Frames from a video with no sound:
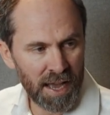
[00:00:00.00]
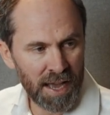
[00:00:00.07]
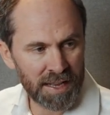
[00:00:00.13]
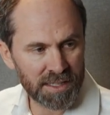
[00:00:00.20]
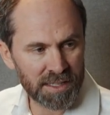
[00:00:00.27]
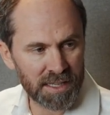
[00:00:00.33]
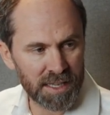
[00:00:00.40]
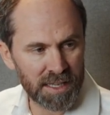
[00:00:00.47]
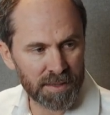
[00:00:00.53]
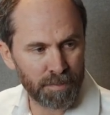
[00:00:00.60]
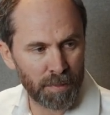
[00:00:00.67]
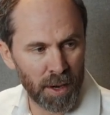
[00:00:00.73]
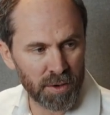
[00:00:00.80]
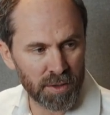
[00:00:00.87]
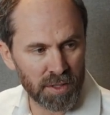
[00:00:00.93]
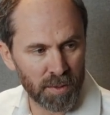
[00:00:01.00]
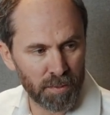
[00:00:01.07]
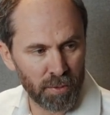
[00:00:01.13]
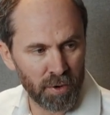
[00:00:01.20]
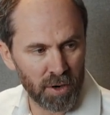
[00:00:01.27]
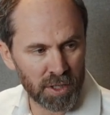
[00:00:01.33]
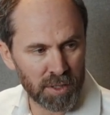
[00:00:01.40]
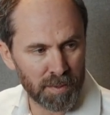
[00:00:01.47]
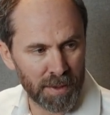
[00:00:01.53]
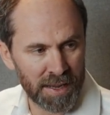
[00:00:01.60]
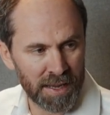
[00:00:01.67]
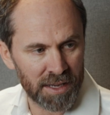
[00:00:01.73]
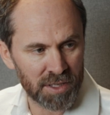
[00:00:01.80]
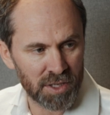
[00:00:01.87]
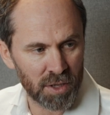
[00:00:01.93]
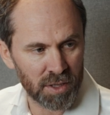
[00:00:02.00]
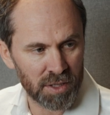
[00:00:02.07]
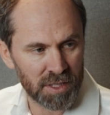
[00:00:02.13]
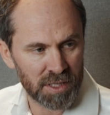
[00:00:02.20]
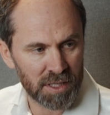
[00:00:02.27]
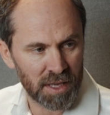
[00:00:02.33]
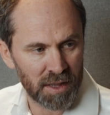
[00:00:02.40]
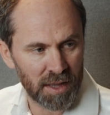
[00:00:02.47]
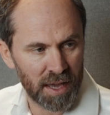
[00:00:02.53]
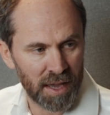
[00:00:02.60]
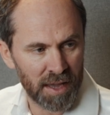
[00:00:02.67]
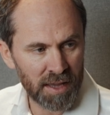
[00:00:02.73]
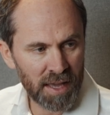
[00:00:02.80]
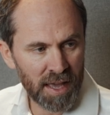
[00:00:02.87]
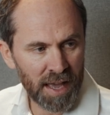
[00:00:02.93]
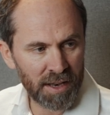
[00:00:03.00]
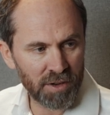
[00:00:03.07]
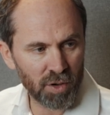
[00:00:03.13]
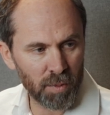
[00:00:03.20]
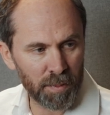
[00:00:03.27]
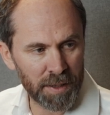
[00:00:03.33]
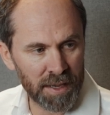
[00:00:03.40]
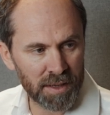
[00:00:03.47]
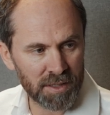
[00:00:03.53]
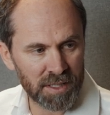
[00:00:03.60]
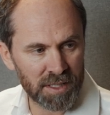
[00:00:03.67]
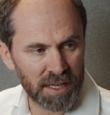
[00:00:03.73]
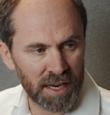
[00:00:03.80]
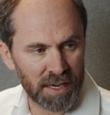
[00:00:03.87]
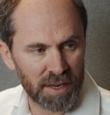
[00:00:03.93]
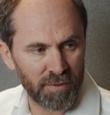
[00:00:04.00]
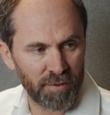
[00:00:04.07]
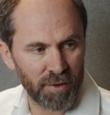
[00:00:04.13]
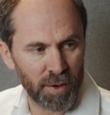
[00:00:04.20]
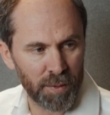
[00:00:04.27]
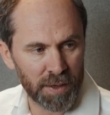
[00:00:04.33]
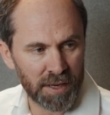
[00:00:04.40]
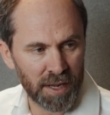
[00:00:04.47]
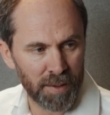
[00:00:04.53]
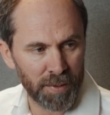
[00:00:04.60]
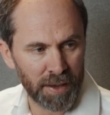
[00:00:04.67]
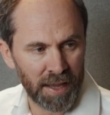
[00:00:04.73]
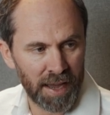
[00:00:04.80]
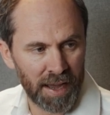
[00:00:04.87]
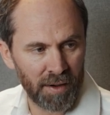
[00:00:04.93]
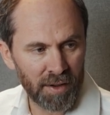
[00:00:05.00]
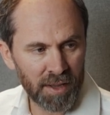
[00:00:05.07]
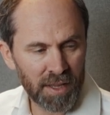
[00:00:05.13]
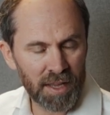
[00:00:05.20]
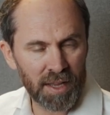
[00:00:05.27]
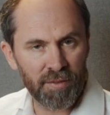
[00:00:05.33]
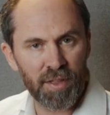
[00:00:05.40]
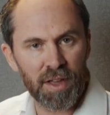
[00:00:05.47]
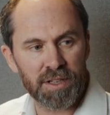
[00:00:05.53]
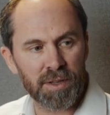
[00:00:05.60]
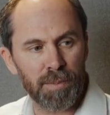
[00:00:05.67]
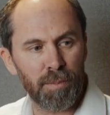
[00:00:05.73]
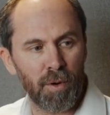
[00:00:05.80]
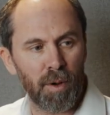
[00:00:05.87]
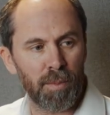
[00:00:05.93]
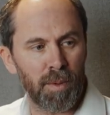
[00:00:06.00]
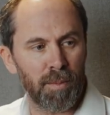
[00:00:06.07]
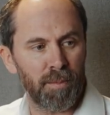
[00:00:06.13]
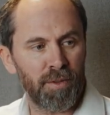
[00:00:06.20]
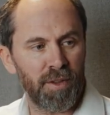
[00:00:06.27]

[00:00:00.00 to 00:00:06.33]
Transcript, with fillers: as these bones approximate, as you can see there, and you'll be able to see any fluid coming out if there's a problem.